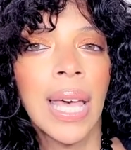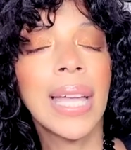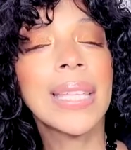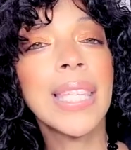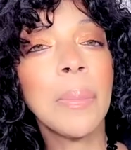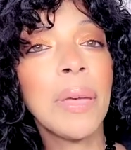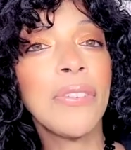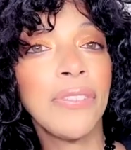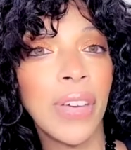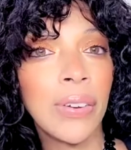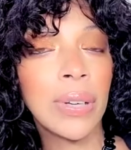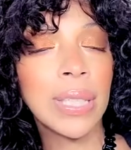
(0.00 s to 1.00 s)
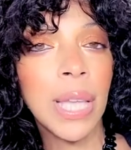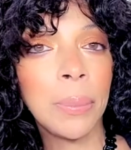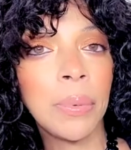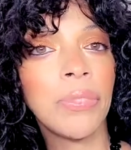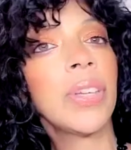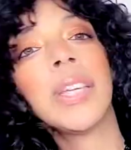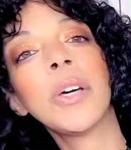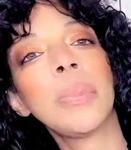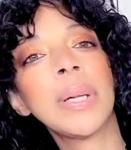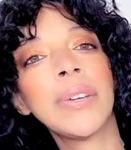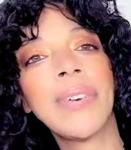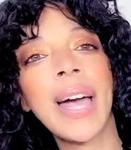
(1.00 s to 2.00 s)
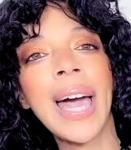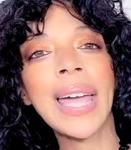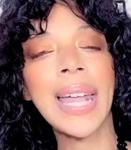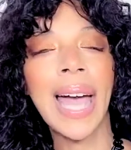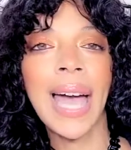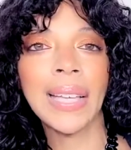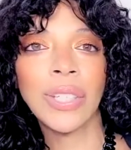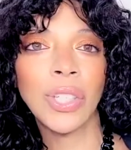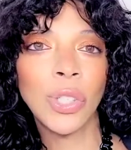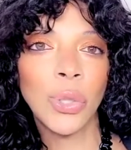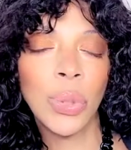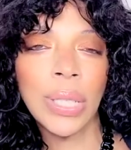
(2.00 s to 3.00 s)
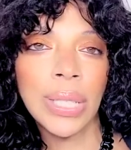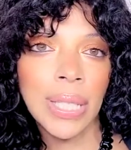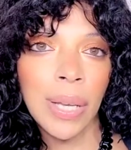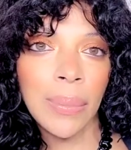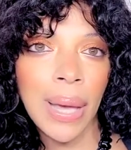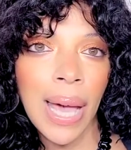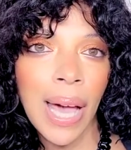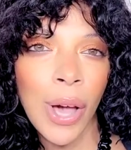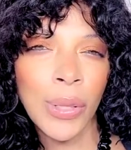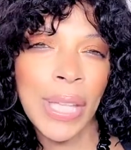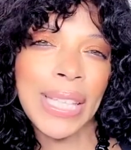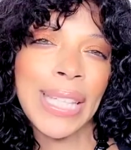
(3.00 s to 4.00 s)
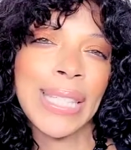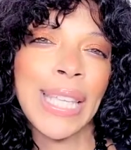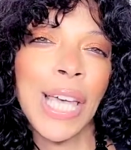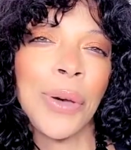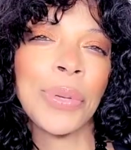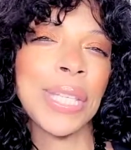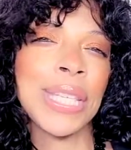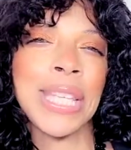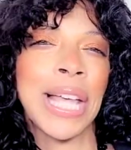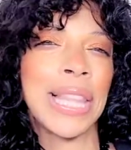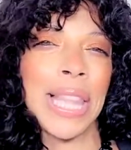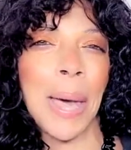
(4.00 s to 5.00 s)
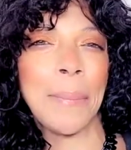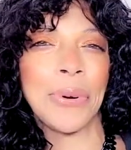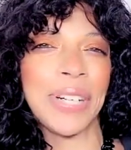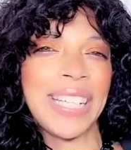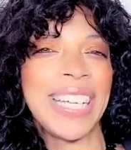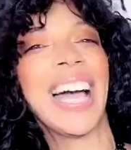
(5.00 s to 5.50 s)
It's not my favorite type of heel, but if I had access to it somehow, like let's say I was a celebrity,